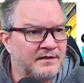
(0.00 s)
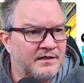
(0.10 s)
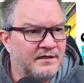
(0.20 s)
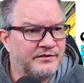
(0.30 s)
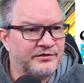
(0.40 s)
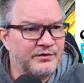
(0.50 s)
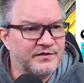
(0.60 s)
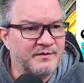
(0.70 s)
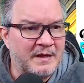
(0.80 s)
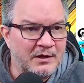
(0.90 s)
You're
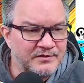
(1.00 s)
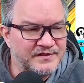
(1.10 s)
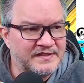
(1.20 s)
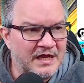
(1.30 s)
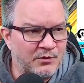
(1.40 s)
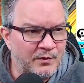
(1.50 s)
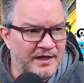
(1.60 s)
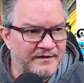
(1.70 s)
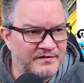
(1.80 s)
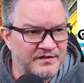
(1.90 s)
using the powers of sound
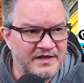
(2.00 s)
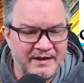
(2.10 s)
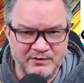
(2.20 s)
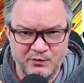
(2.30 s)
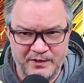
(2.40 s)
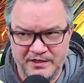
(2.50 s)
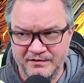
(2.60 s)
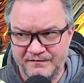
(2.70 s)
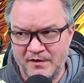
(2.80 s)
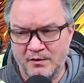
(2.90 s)
waves to damage and weaken your
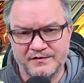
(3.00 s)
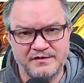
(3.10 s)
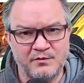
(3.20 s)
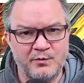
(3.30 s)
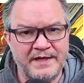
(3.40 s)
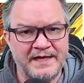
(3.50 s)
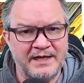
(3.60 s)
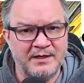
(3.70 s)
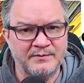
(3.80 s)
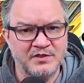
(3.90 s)
foes. The
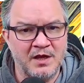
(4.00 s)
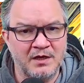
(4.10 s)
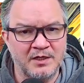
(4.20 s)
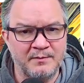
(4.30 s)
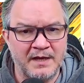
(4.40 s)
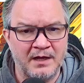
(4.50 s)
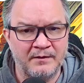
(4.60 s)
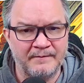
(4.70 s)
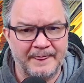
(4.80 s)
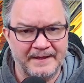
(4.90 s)
weakening I'm talking
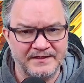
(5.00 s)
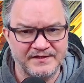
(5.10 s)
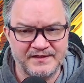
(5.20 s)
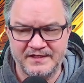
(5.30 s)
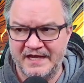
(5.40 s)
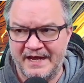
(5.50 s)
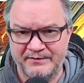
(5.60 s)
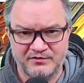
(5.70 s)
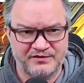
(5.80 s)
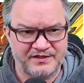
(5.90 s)
about is the
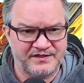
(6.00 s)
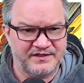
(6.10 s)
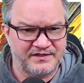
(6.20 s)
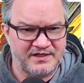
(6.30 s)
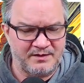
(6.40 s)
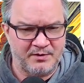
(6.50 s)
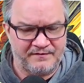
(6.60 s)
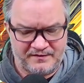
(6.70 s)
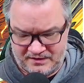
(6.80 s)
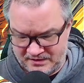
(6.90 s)
damage resistance
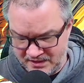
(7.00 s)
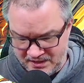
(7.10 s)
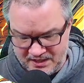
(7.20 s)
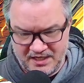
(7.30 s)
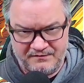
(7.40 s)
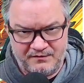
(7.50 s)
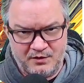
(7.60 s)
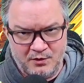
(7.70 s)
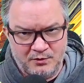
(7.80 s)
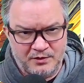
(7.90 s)
debuffing. And if you
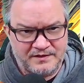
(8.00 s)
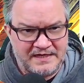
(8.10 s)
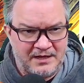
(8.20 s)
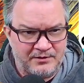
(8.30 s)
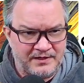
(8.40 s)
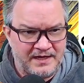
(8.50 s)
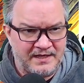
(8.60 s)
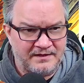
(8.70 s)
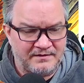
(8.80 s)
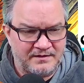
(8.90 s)
go look down
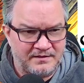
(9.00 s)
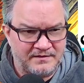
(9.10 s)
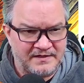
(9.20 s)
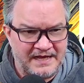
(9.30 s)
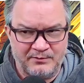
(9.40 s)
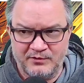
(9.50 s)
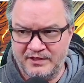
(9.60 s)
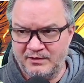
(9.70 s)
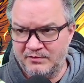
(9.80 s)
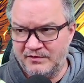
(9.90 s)
at the table
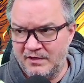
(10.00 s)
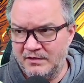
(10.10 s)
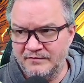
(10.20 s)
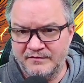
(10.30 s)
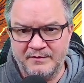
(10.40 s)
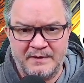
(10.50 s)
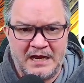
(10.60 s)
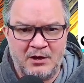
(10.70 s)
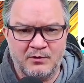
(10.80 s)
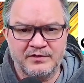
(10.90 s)
here with all of the
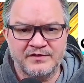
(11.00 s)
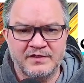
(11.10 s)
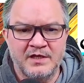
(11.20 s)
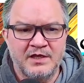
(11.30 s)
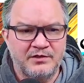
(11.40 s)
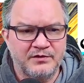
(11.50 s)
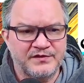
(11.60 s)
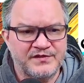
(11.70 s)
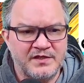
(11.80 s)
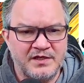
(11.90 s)
powers, you'll
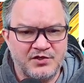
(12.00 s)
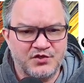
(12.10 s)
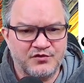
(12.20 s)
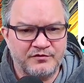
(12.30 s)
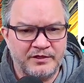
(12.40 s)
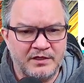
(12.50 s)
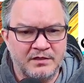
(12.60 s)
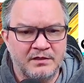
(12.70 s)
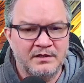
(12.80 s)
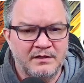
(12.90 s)
see
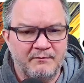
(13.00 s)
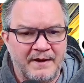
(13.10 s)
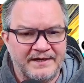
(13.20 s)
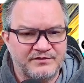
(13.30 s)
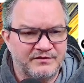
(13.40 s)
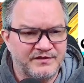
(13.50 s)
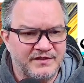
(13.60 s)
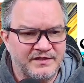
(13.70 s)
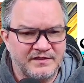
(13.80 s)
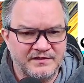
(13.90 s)
Shriek minus
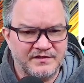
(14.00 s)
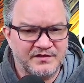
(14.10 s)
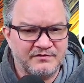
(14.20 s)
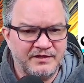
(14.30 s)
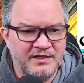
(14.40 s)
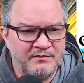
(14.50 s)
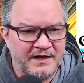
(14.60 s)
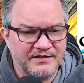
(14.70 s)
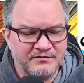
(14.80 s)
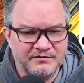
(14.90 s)
resistance, Scream
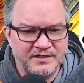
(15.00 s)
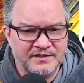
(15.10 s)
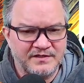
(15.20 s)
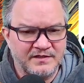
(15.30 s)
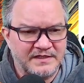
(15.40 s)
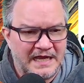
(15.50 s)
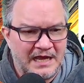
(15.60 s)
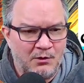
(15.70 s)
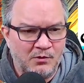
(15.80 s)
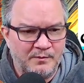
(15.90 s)
minus resistance,
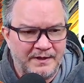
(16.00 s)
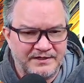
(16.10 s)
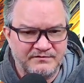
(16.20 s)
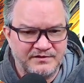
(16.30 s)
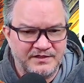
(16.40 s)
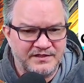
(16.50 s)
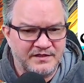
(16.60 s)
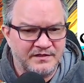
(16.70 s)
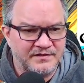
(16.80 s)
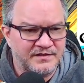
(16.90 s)
Howl minus
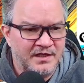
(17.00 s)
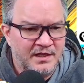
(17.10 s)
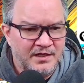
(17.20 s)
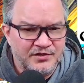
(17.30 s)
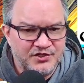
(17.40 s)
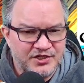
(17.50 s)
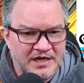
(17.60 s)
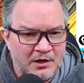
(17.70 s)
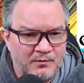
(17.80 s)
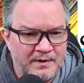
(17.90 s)
resistance,
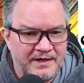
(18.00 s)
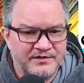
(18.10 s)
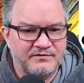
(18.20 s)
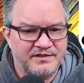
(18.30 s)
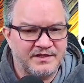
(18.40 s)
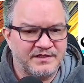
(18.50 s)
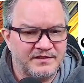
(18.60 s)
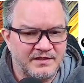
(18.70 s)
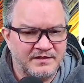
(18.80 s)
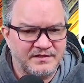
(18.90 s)
Shout minus
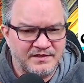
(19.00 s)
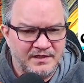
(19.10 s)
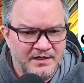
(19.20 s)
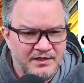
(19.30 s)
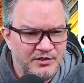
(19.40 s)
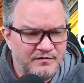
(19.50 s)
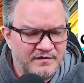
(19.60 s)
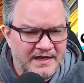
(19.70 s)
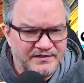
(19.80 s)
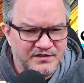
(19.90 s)
resistance. You've
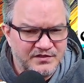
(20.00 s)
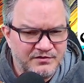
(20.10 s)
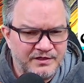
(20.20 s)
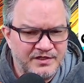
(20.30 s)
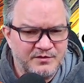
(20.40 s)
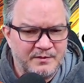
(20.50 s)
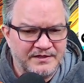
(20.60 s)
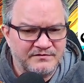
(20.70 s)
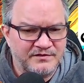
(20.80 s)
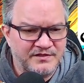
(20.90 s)
got Screech
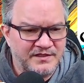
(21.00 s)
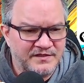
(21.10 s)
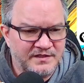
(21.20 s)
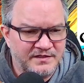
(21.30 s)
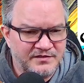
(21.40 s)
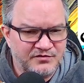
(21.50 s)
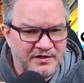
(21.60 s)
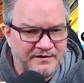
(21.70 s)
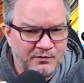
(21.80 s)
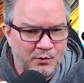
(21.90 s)
minus resistance,
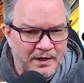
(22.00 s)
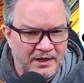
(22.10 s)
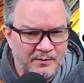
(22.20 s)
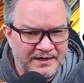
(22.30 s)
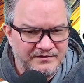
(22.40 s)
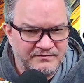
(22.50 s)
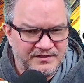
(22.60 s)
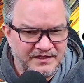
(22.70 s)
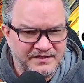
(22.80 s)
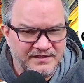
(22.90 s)
Dreadful Wail minus
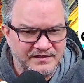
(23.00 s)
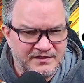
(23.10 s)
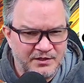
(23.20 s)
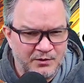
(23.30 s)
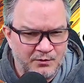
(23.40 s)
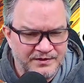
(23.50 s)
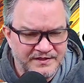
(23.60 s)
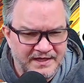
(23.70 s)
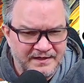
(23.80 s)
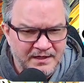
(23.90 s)
resistance. So what is
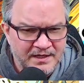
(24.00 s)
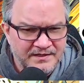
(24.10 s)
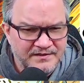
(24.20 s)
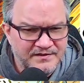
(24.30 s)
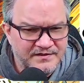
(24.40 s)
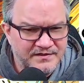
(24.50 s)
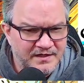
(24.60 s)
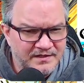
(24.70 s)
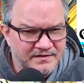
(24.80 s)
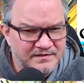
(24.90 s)
that?
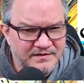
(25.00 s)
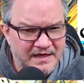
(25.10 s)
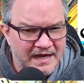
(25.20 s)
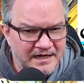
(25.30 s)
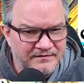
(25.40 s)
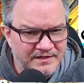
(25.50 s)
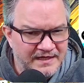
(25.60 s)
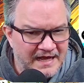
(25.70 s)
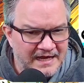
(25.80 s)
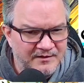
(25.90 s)
6 out of the
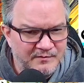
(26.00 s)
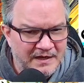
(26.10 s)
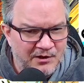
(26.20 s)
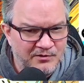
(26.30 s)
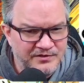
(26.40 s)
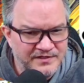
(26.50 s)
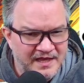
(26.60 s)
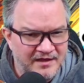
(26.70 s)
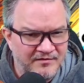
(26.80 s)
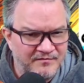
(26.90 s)
9 powers
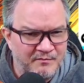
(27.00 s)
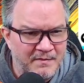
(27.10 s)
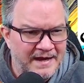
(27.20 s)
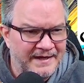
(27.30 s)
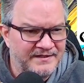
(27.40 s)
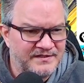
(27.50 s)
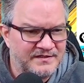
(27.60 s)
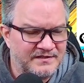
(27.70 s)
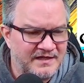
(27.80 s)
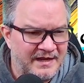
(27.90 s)
have minus
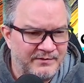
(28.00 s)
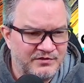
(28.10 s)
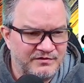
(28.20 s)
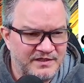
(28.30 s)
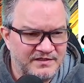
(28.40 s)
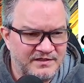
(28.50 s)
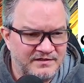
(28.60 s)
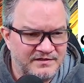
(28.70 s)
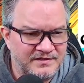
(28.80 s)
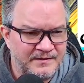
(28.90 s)
damage
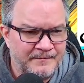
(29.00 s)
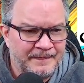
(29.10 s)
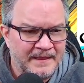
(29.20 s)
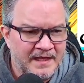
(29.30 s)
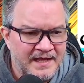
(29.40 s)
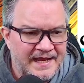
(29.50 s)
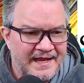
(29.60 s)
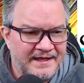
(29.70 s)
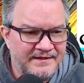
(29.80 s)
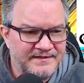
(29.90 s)
resistance.
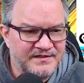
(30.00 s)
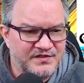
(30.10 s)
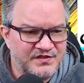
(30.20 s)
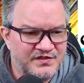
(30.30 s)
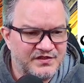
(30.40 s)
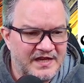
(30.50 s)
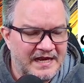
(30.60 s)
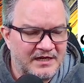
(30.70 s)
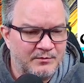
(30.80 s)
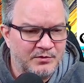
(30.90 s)
And this is
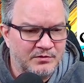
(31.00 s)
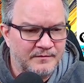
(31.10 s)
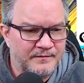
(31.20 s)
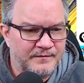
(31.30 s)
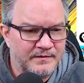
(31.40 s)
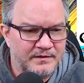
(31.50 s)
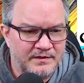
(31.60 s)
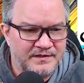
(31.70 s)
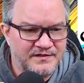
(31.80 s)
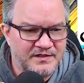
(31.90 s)
stackable
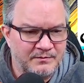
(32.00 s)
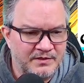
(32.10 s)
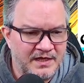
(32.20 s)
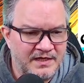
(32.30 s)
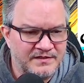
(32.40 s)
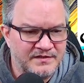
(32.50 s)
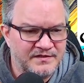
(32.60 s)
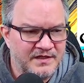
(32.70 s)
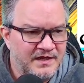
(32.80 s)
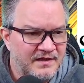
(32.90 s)
in some
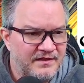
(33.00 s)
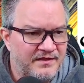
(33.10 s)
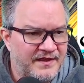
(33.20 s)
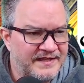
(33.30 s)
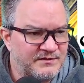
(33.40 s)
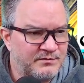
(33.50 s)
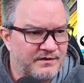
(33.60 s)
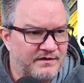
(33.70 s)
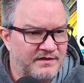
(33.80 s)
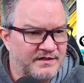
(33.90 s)
cases. That's what
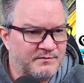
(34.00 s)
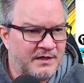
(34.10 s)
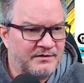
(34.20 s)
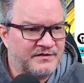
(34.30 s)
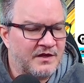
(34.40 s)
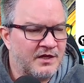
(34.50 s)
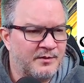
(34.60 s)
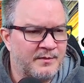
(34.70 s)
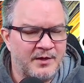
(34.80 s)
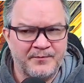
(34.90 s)
this part is talking
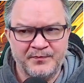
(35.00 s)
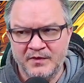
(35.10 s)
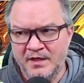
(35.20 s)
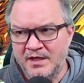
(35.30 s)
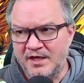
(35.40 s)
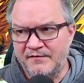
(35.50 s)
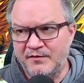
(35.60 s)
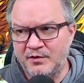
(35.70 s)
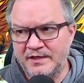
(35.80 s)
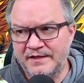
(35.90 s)
about. If you
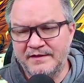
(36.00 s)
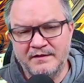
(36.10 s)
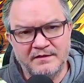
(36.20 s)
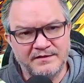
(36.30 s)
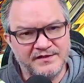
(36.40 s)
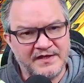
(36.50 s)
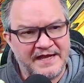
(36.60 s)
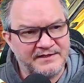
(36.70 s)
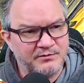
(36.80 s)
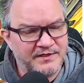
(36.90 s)
look at the
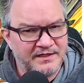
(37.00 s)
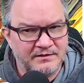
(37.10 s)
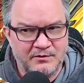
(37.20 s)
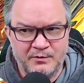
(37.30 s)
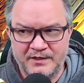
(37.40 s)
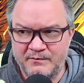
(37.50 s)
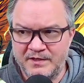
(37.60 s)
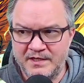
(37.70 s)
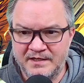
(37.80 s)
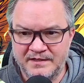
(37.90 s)
stats, we'll take a quick
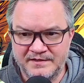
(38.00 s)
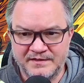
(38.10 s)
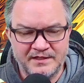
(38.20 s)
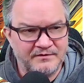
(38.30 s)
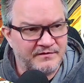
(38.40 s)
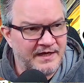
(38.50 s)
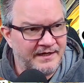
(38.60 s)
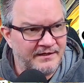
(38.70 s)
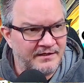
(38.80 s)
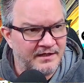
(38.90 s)
peek at City of
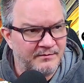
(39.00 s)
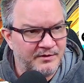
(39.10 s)
Data again.